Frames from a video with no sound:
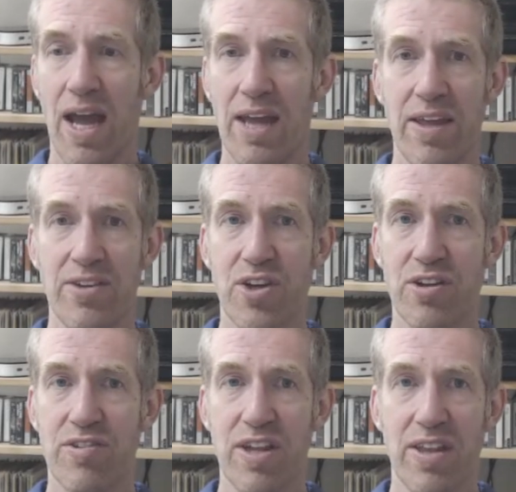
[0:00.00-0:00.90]
and they
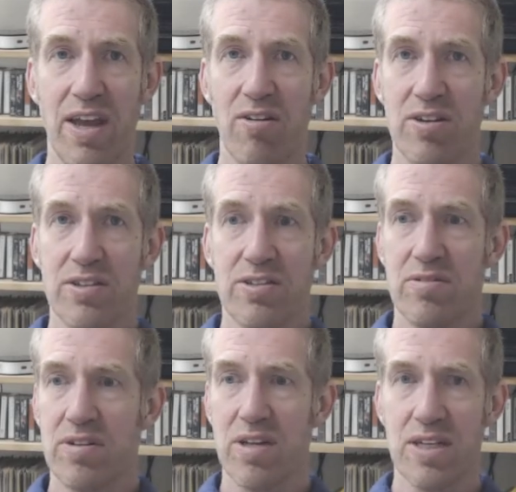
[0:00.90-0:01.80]
just sit there
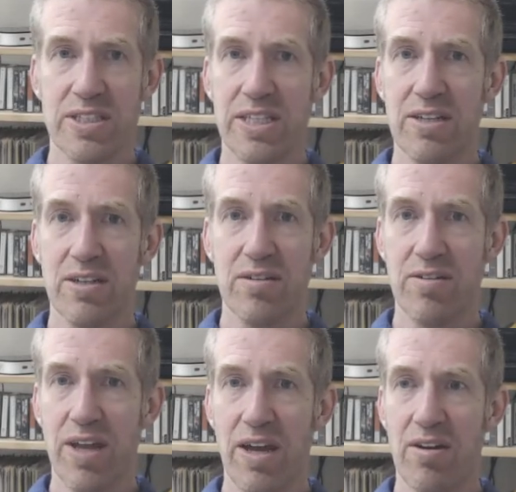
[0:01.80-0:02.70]

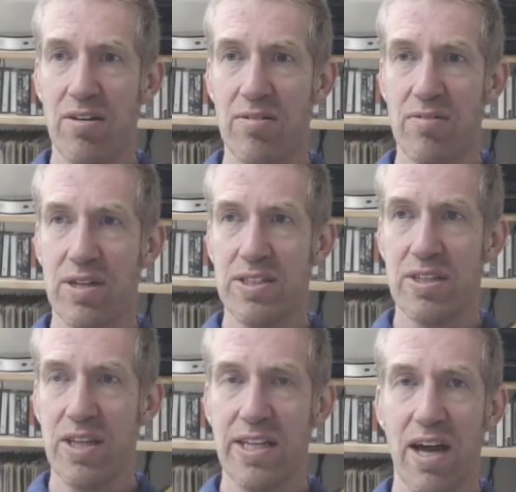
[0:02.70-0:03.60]
until
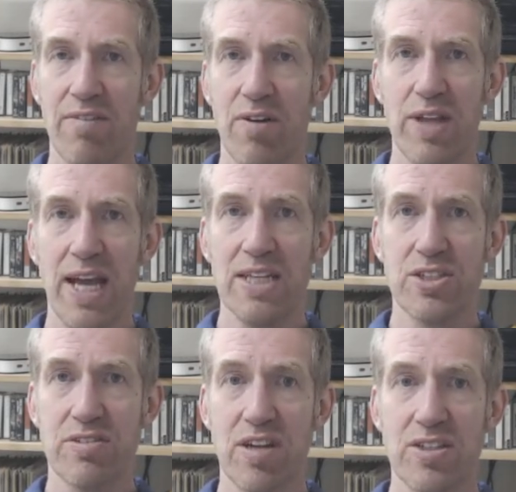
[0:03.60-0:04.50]
they die of old
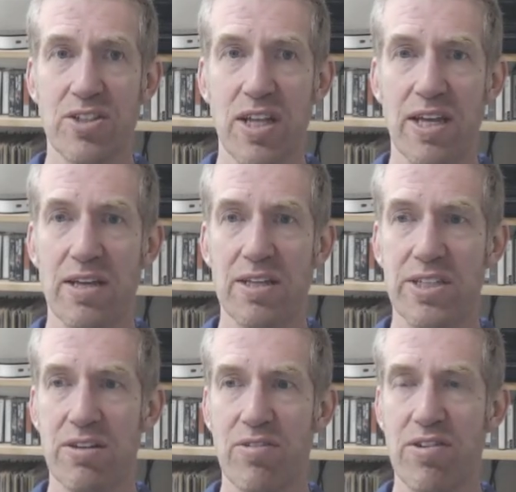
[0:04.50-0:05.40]
age, essentially,
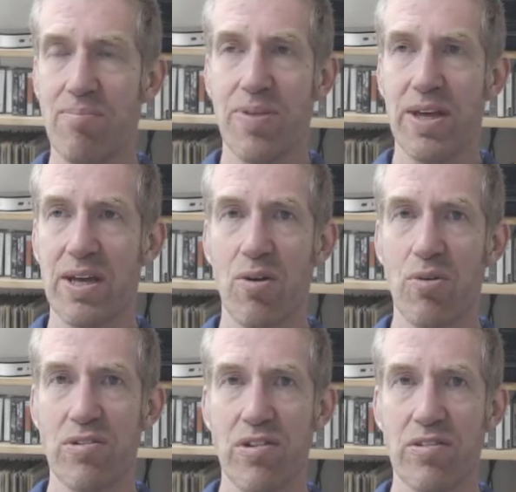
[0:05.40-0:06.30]
until something
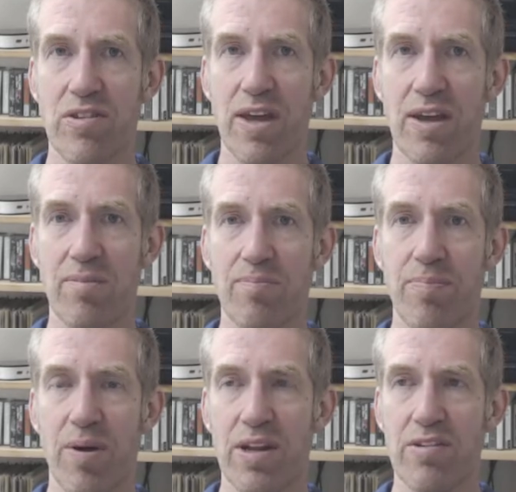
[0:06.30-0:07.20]
causes their
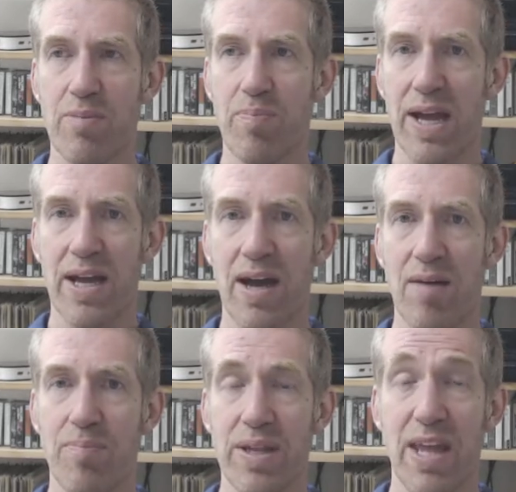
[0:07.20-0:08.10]
bodies to pack
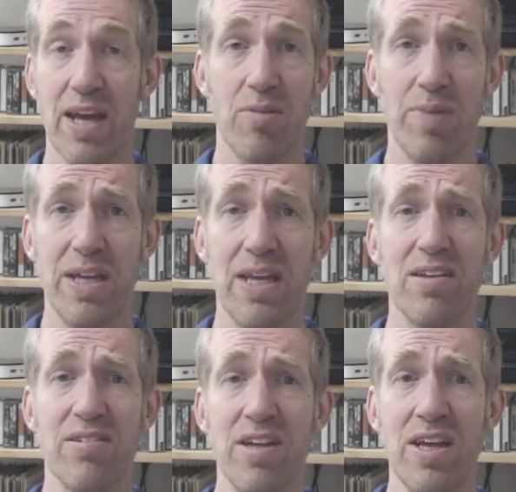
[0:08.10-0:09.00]
up. But that could be
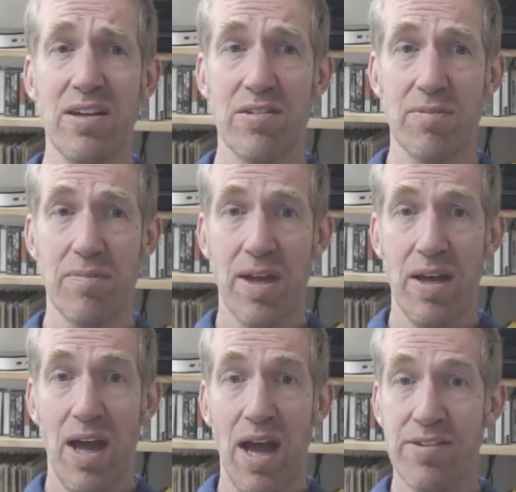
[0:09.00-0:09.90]
years and years,
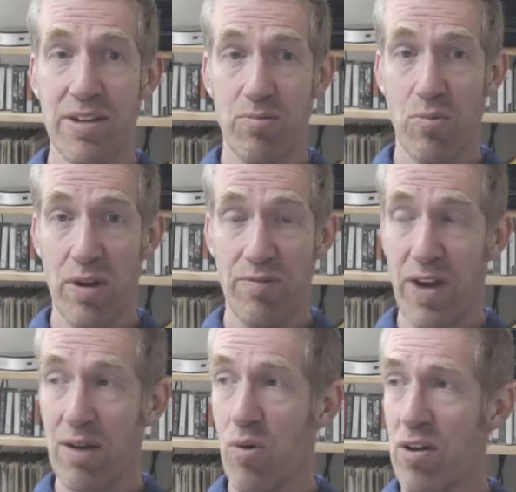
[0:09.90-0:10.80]
as it in
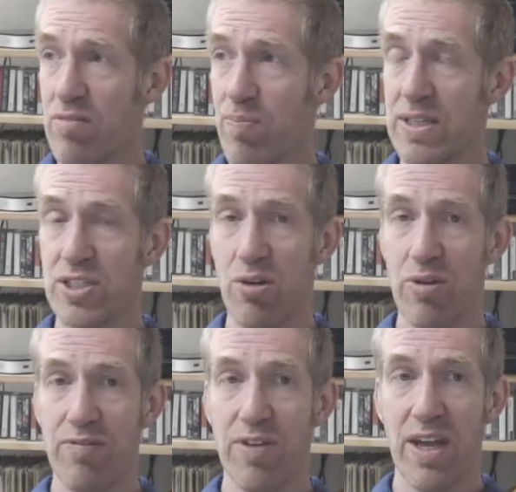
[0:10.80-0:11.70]
fact was by
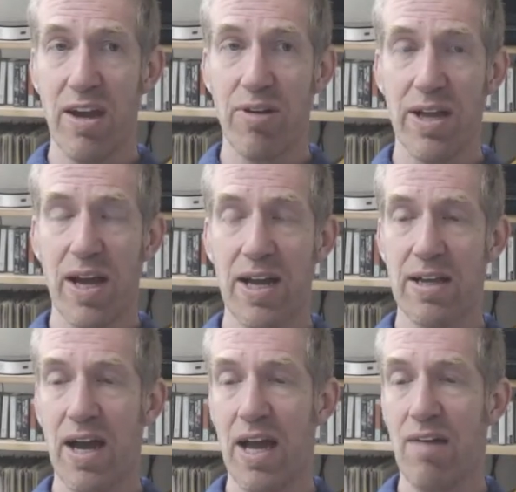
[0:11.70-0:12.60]
Joey Fieri.
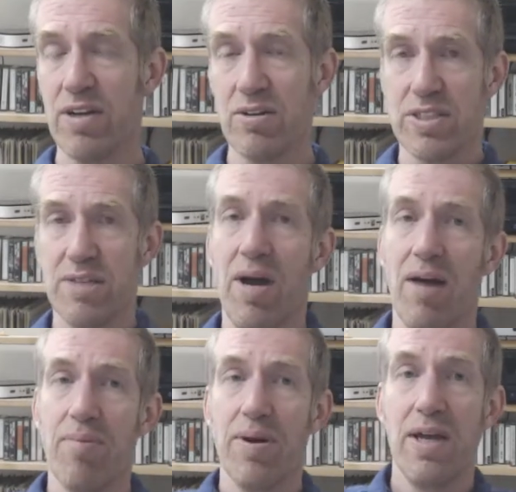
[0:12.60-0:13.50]
I haven't looked him
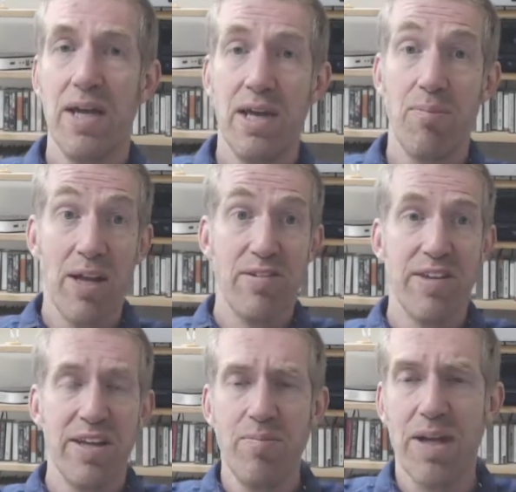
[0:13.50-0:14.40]
up. He might
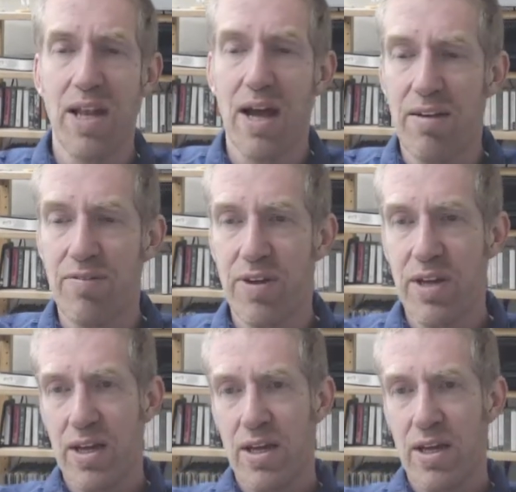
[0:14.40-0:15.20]
still be alive.